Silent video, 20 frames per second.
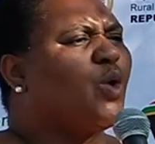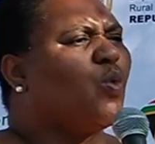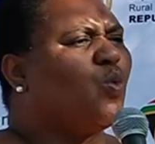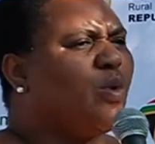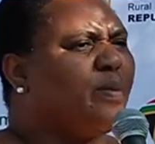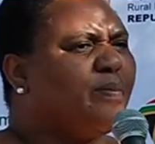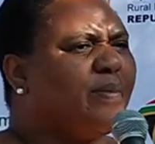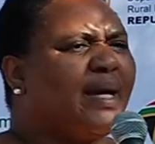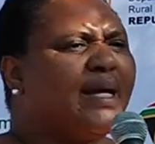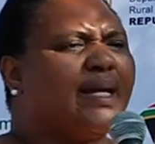
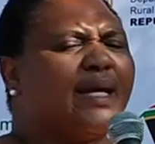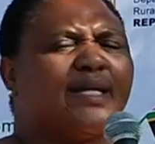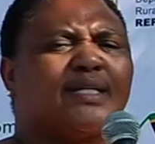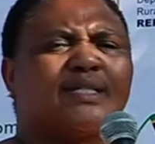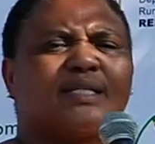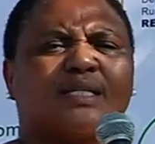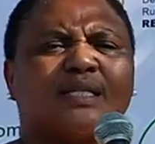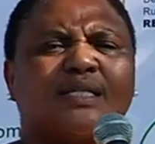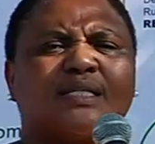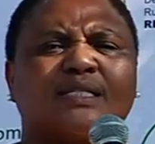we
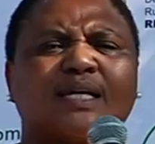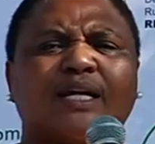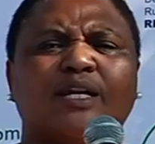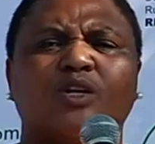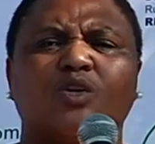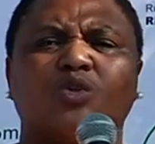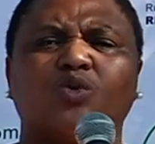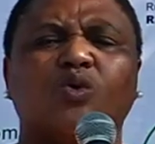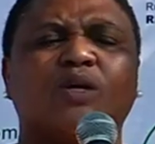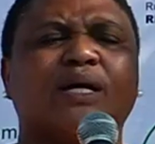manage it
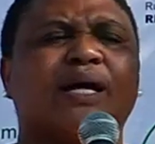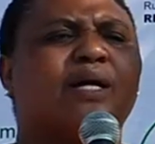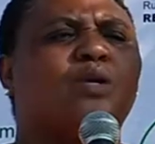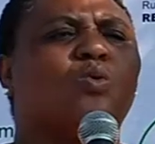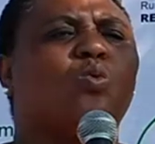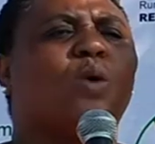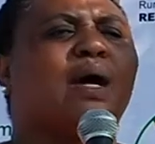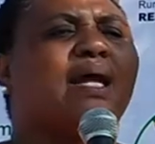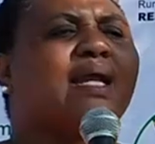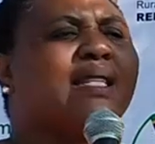and look at
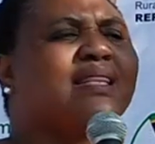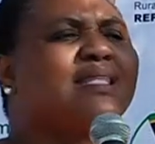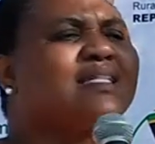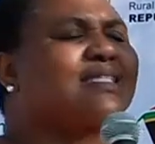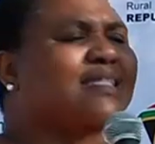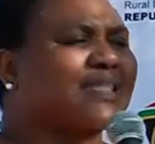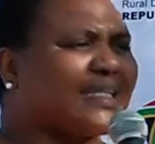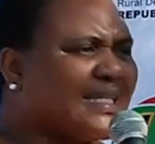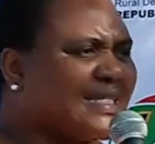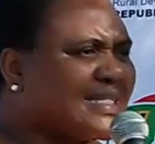what are the
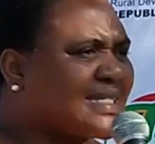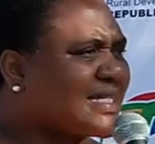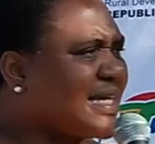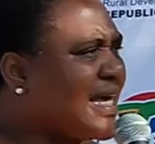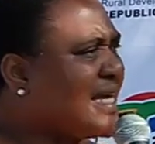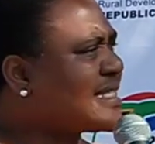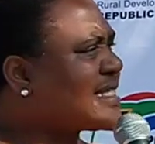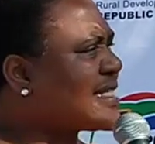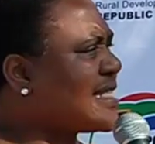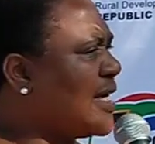skill
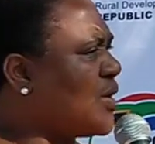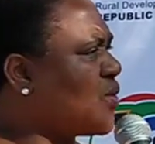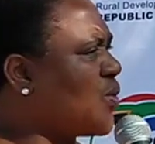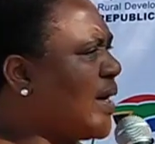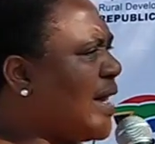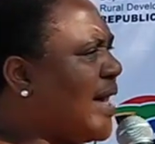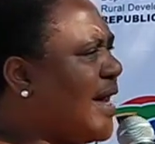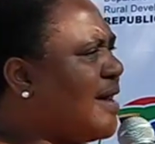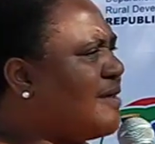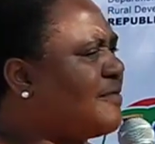sets that
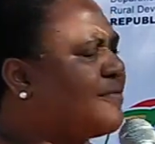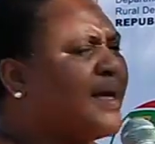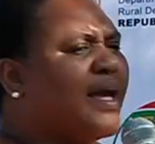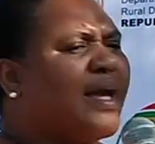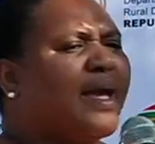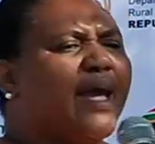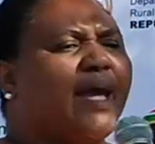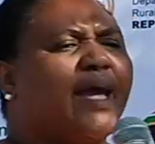we have